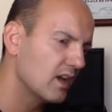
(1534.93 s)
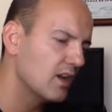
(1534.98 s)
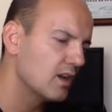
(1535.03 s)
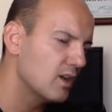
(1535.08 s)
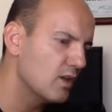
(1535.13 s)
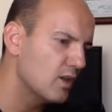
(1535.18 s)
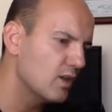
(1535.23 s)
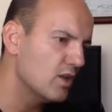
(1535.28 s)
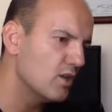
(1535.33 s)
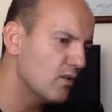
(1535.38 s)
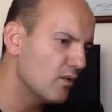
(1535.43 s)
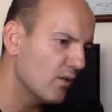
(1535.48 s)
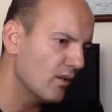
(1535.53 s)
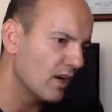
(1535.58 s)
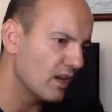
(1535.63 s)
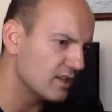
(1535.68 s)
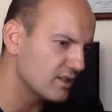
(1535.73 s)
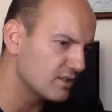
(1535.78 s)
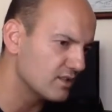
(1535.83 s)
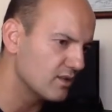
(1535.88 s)
new
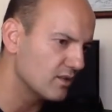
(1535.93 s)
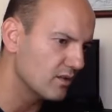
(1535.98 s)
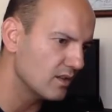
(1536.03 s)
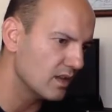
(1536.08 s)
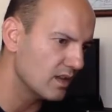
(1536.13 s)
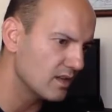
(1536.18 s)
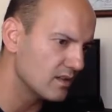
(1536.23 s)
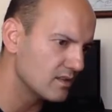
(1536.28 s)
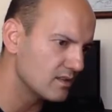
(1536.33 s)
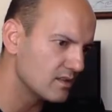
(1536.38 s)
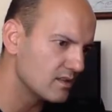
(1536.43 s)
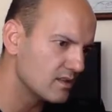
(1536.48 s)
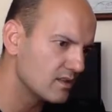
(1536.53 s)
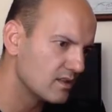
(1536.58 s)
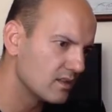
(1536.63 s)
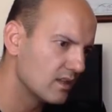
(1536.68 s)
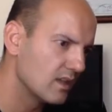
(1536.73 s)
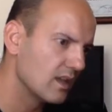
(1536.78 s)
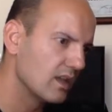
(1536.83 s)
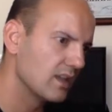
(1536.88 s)

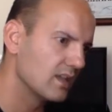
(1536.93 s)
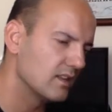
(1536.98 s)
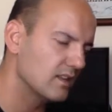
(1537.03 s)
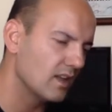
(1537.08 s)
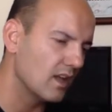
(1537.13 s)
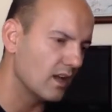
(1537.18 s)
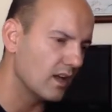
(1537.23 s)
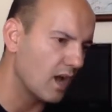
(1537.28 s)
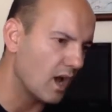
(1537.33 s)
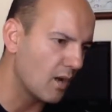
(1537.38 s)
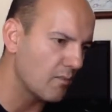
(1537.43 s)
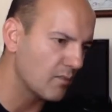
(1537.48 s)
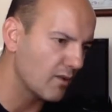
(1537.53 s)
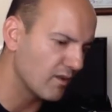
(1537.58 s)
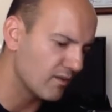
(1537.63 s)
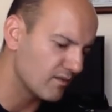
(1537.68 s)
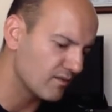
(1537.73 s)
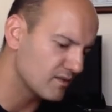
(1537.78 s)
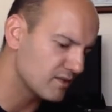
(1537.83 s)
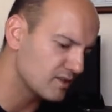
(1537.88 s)
students, the number
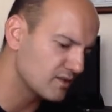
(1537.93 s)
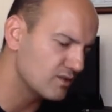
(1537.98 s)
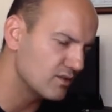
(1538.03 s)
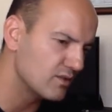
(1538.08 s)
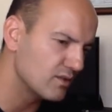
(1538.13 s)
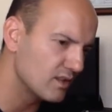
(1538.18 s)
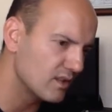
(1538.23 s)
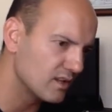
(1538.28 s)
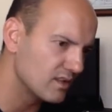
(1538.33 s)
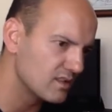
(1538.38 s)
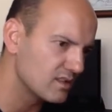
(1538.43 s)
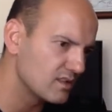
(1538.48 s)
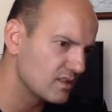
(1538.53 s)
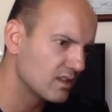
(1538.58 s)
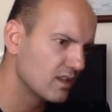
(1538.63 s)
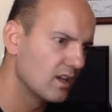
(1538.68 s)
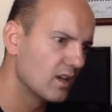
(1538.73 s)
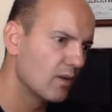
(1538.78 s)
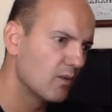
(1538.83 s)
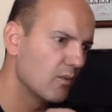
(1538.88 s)
of students
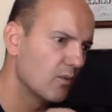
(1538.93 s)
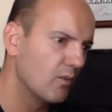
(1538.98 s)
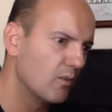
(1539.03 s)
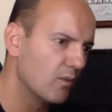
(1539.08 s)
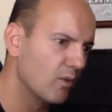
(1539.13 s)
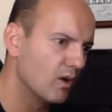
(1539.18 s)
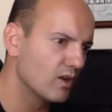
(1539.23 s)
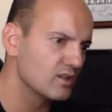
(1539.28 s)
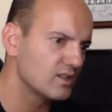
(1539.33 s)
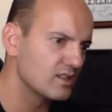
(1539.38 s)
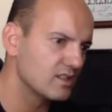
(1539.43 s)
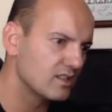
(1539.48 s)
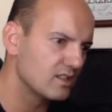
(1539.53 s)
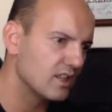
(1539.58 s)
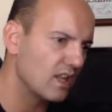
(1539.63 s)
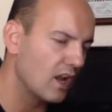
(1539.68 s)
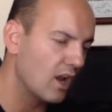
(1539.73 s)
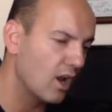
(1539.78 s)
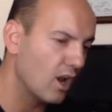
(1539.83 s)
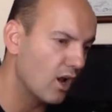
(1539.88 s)
was
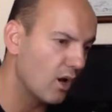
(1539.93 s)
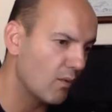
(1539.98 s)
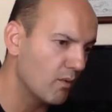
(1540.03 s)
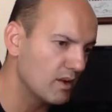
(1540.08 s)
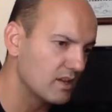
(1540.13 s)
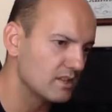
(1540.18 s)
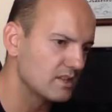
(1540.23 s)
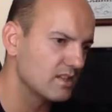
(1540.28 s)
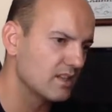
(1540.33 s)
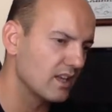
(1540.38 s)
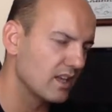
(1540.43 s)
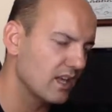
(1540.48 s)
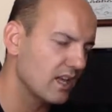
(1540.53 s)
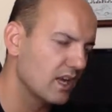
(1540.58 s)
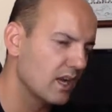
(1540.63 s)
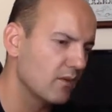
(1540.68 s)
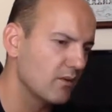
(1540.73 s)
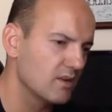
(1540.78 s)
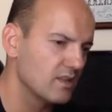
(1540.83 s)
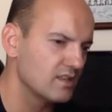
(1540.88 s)
the lowest in
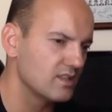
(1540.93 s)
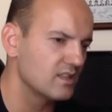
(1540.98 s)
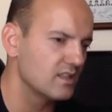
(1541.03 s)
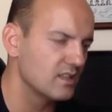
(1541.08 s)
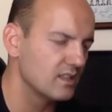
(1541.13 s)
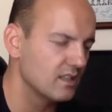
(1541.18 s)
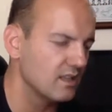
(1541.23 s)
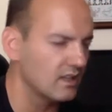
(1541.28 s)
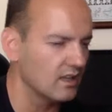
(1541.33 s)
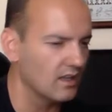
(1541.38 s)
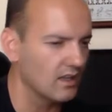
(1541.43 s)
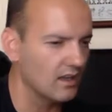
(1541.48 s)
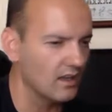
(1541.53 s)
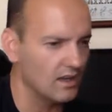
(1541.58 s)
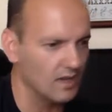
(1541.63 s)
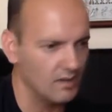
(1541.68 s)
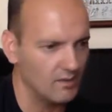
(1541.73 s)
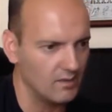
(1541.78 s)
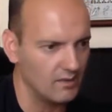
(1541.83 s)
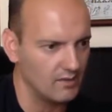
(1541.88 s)
our city, in
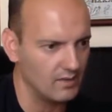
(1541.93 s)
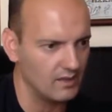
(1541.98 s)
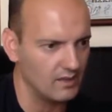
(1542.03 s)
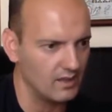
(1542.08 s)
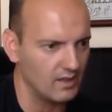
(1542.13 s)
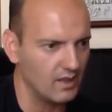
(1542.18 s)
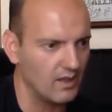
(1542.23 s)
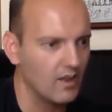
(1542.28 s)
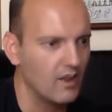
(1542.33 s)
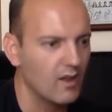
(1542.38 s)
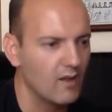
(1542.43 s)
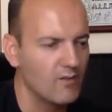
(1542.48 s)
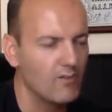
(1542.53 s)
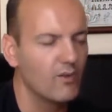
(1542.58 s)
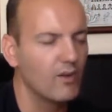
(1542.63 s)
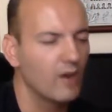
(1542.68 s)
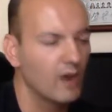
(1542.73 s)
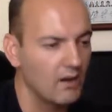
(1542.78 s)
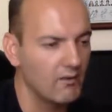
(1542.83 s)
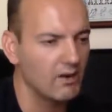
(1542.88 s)
our city,
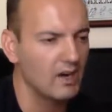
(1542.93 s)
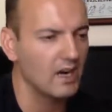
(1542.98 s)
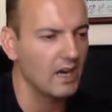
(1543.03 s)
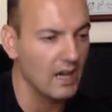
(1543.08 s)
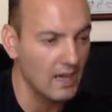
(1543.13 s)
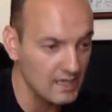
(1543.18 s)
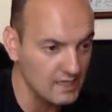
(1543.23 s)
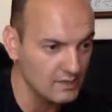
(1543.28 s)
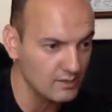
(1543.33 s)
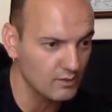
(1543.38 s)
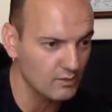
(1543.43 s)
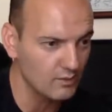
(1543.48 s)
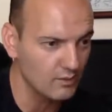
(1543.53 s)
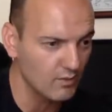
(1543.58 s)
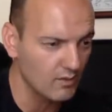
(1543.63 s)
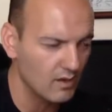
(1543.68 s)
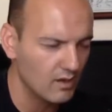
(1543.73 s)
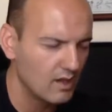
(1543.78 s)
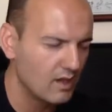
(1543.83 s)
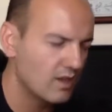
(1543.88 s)
for our high school.
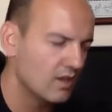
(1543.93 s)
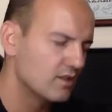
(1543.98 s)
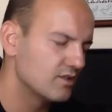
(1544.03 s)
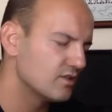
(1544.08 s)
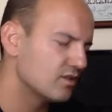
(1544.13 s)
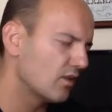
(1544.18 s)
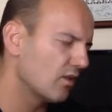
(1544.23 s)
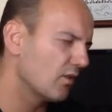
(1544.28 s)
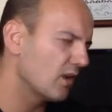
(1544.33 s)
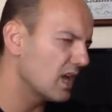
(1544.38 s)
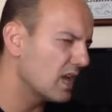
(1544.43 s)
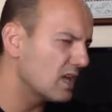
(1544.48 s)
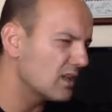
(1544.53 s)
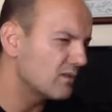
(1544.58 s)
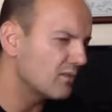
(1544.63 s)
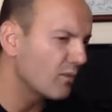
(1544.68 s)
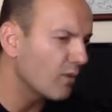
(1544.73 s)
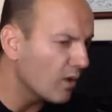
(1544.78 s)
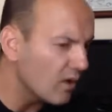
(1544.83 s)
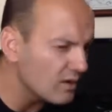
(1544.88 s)
So it
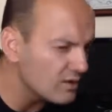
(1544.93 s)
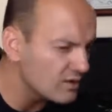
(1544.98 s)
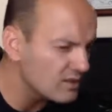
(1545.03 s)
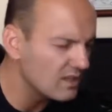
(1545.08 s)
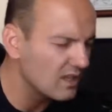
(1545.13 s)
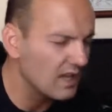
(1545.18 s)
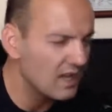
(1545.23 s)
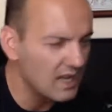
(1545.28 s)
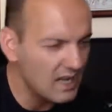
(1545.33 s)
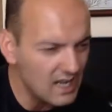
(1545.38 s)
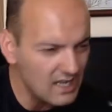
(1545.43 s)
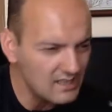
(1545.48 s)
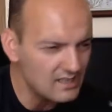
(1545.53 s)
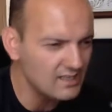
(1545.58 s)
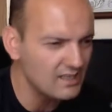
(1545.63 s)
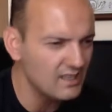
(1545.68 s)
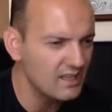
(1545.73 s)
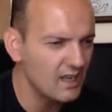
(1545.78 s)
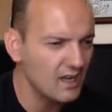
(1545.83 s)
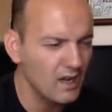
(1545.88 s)
was last
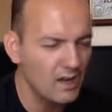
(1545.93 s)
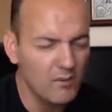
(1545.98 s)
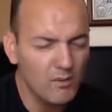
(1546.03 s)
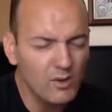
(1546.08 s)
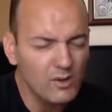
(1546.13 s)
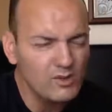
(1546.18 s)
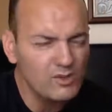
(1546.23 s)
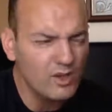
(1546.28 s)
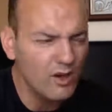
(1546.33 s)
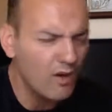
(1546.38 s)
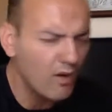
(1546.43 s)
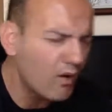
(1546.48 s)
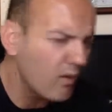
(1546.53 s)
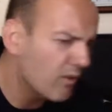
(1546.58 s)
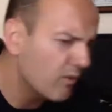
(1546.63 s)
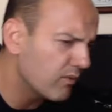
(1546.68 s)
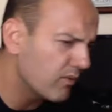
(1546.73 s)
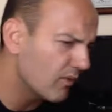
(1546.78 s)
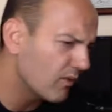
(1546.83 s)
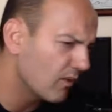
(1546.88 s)
year, it was
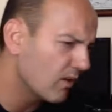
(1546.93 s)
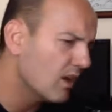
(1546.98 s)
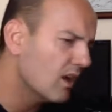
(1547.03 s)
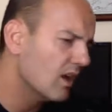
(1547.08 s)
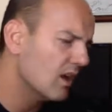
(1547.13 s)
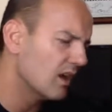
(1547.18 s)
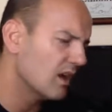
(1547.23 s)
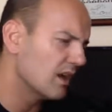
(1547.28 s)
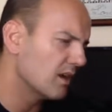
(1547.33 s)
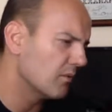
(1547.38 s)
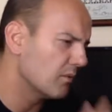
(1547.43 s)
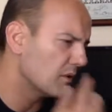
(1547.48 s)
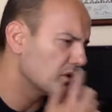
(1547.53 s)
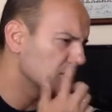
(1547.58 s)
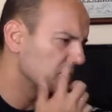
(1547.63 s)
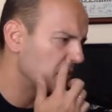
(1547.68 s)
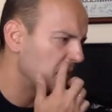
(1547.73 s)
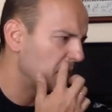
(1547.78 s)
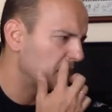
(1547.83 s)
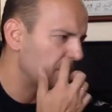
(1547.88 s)
awful. It
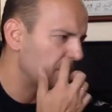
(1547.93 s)
was